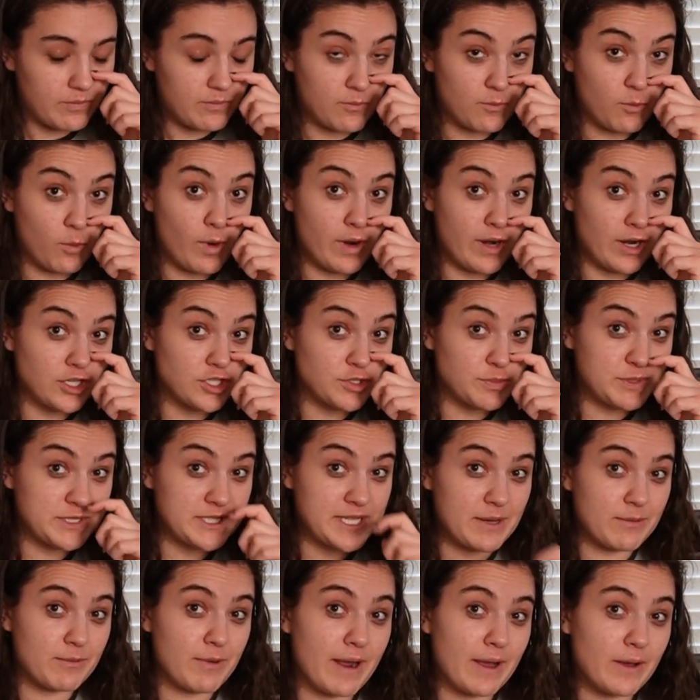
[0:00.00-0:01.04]

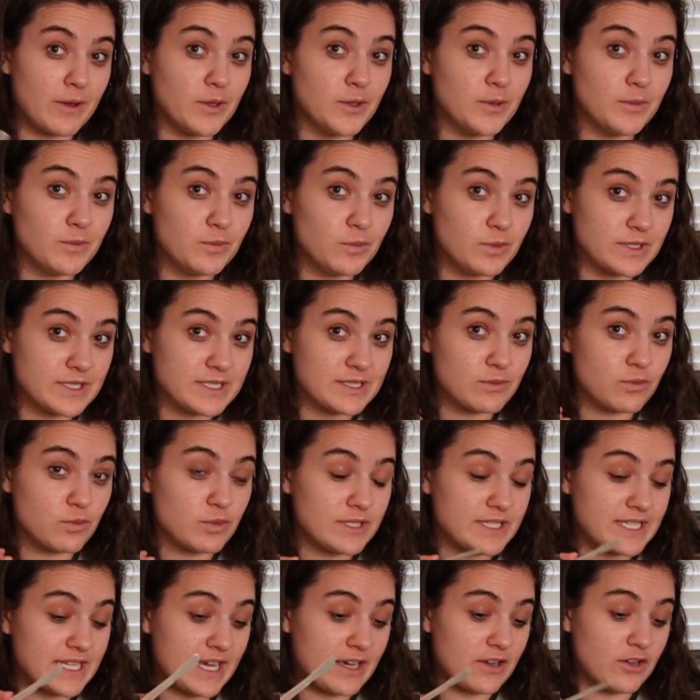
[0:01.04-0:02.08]
100%
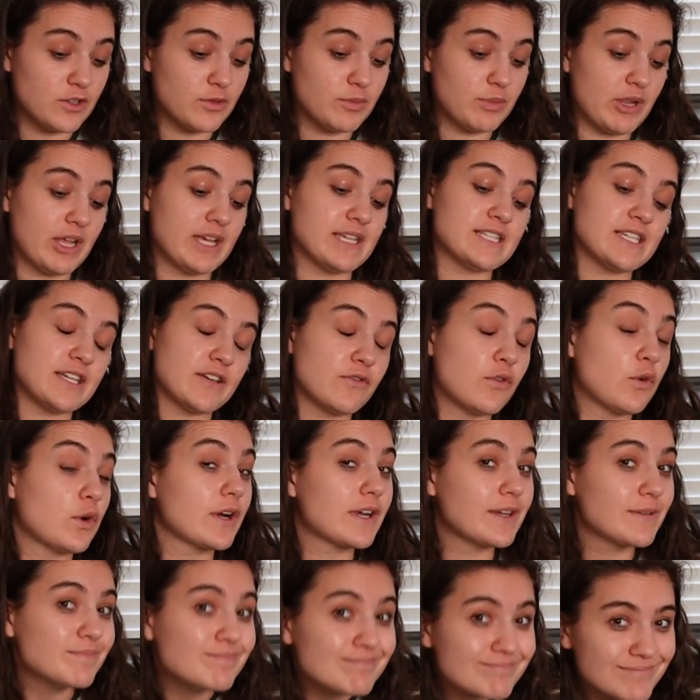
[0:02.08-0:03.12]
recycled plastic
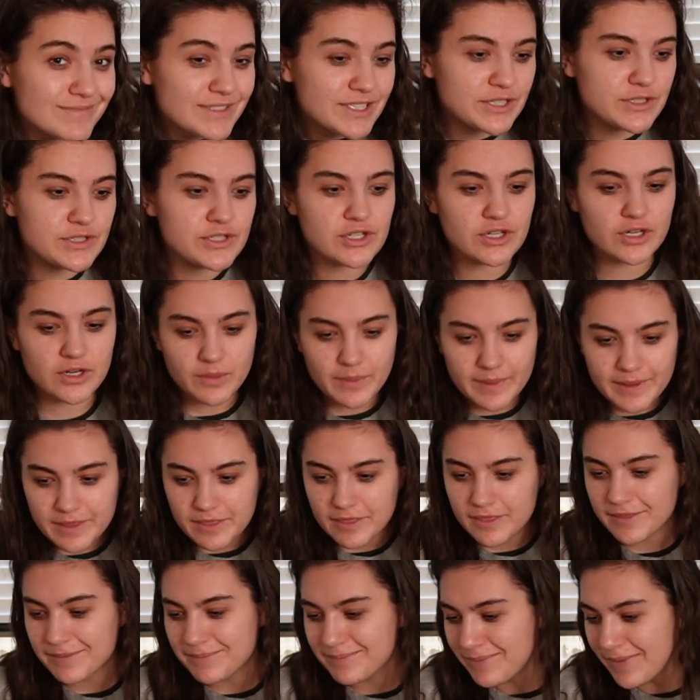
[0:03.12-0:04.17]
fork to stir it
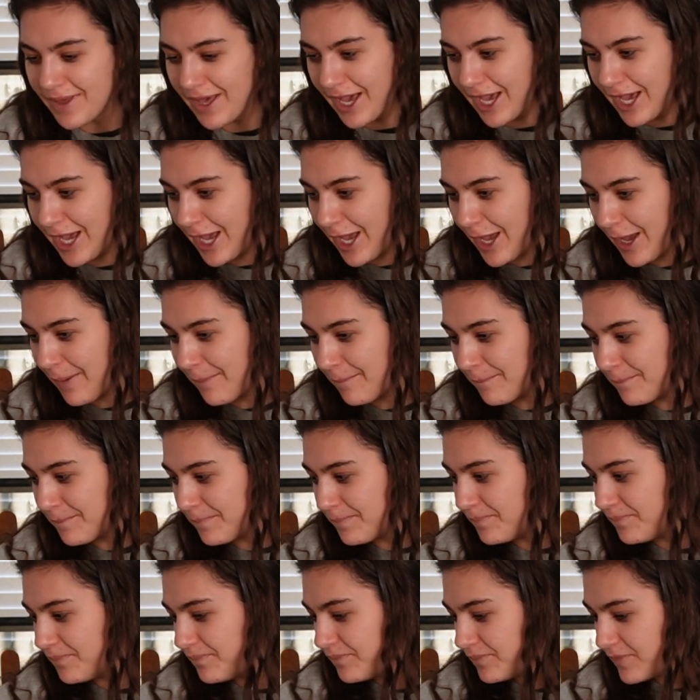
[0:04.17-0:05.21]

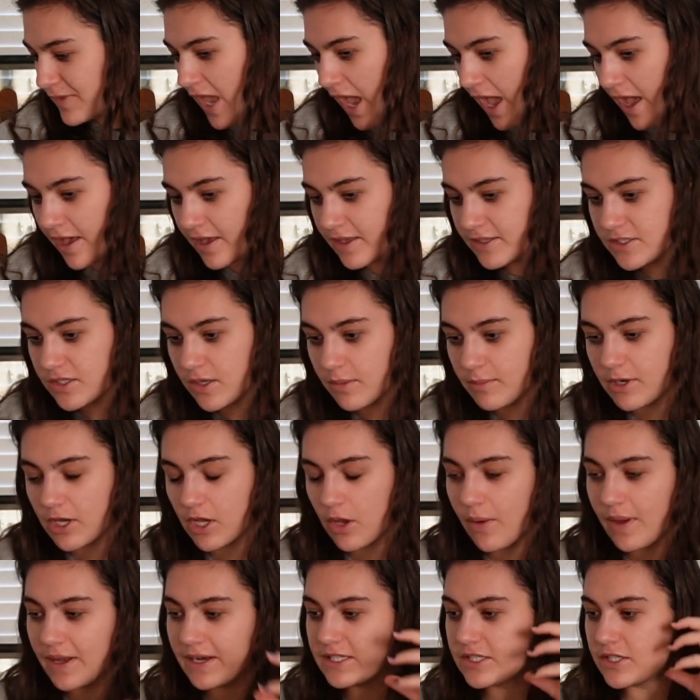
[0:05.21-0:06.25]
with. Yeah, so I'm gonna
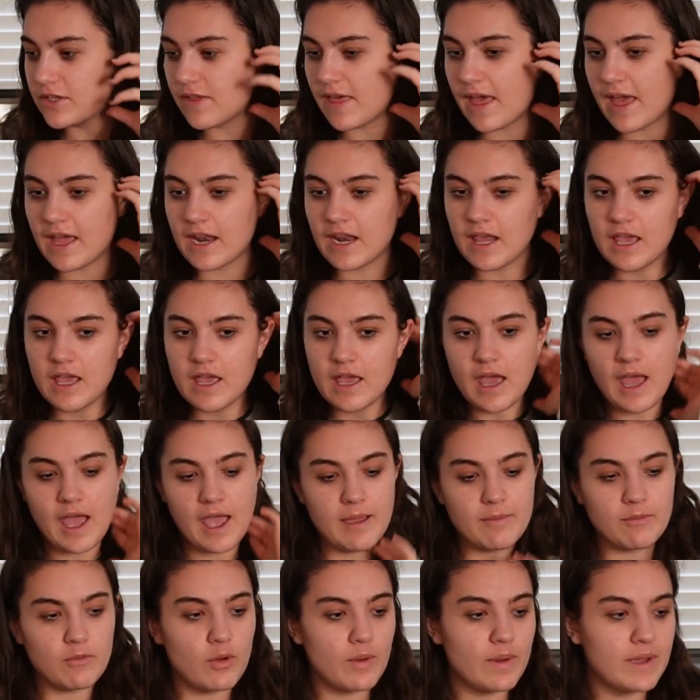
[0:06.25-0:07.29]
go ahead and do that.
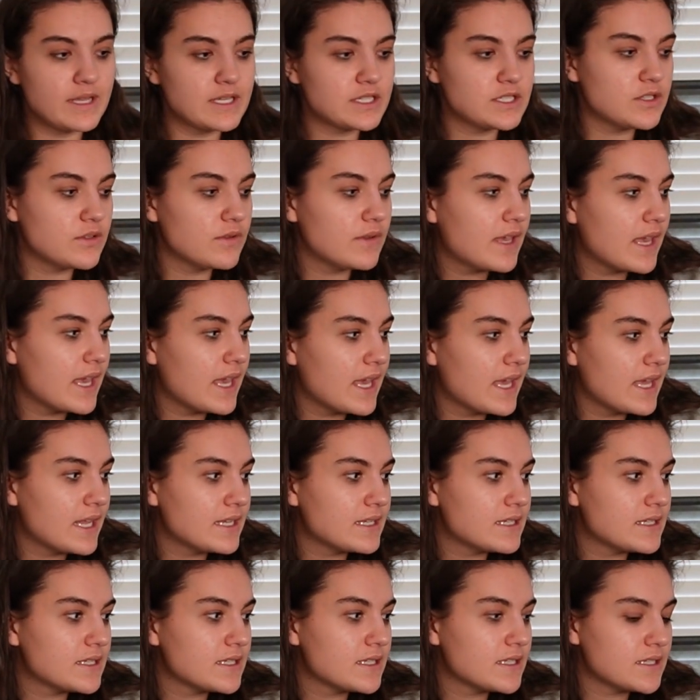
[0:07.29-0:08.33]
I'm going to
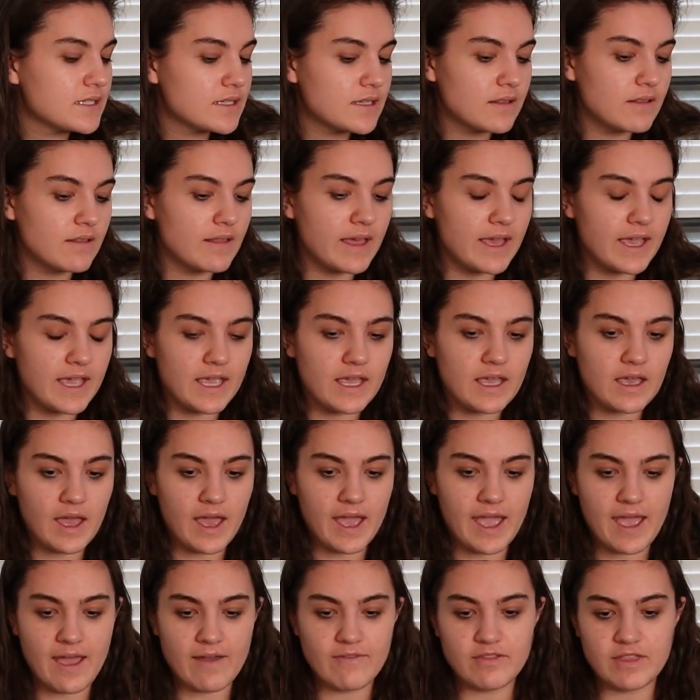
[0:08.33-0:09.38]
get, like, I
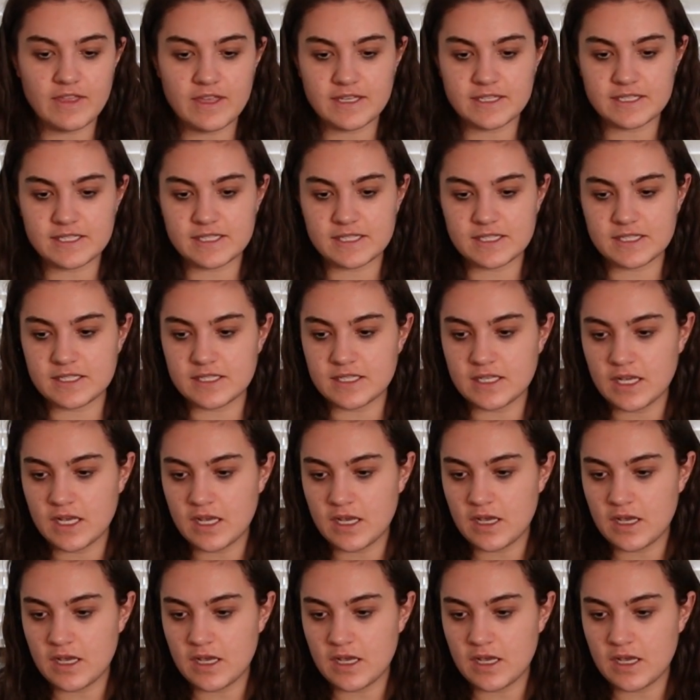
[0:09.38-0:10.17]
have this